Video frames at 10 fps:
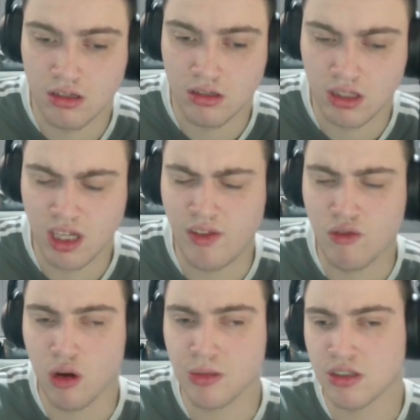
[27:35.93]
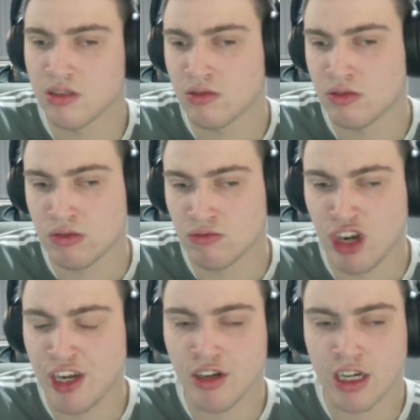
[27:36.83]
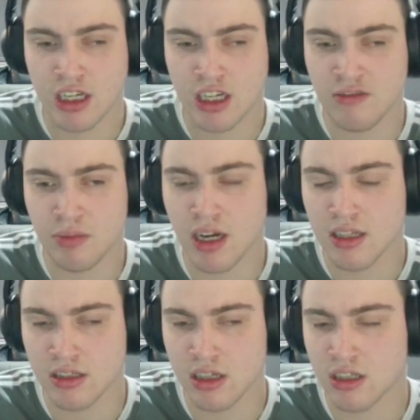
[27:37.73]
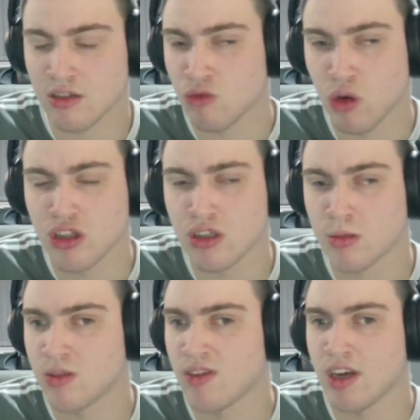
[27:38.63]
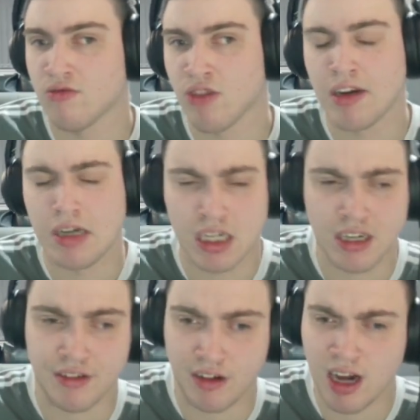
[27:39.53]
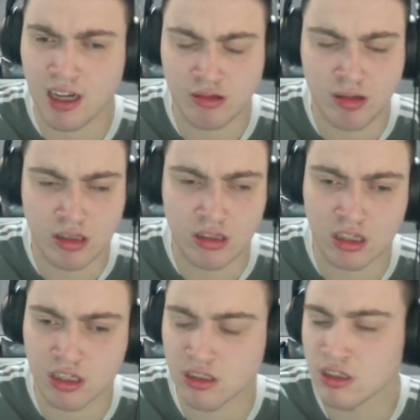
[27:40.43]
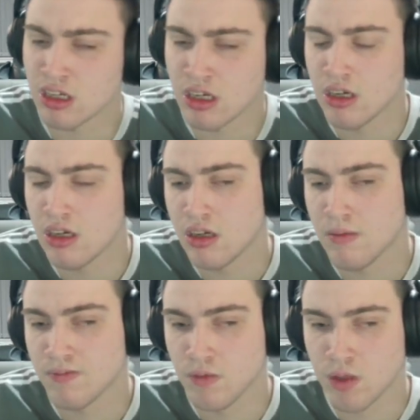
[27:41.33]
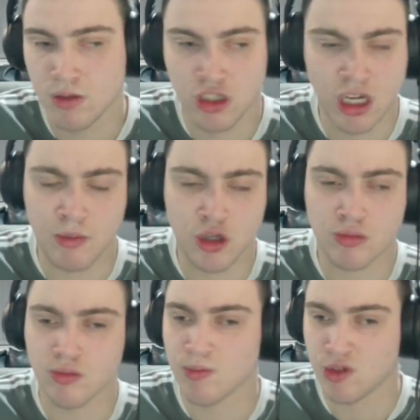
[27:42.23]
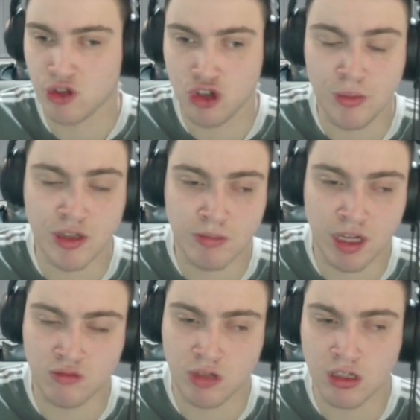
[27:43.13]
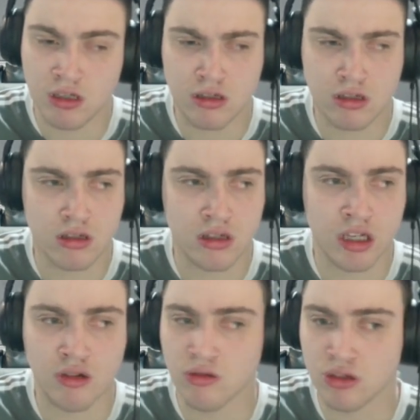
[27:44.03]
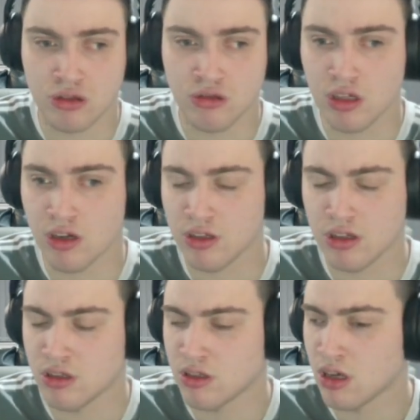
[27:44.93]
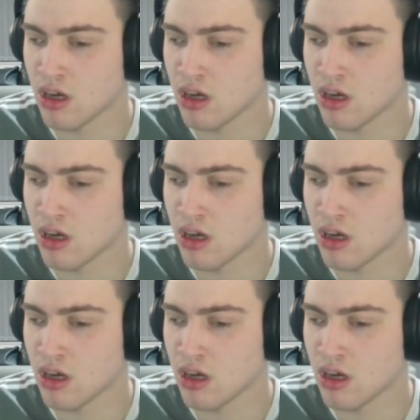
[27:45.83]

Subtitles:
Stephen Robson rightly aggrieved by that decision. Rodgers was rightly aggrieved with last week's decision. Jim Goodwin was human midweek. So you're just.